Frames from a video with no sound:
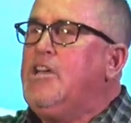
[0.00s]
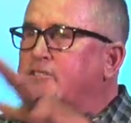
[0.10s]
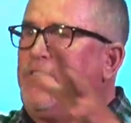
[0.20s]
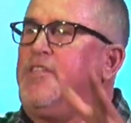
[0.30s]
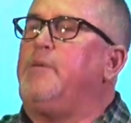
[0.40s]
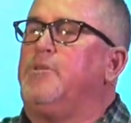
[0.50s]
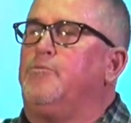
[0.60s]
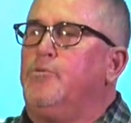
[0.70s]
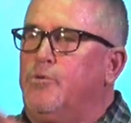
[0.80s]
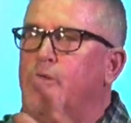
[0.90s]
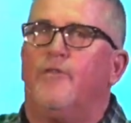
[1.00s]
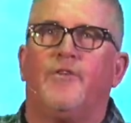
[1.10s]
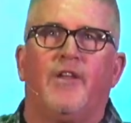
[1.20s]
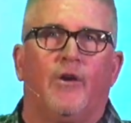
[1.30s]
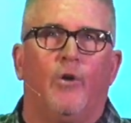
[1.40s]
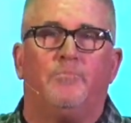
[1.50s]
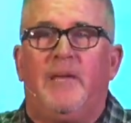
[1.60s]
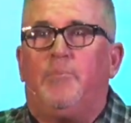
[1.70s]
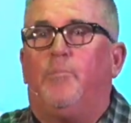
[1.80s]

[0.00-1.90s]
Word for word: so that they would rule over their own people.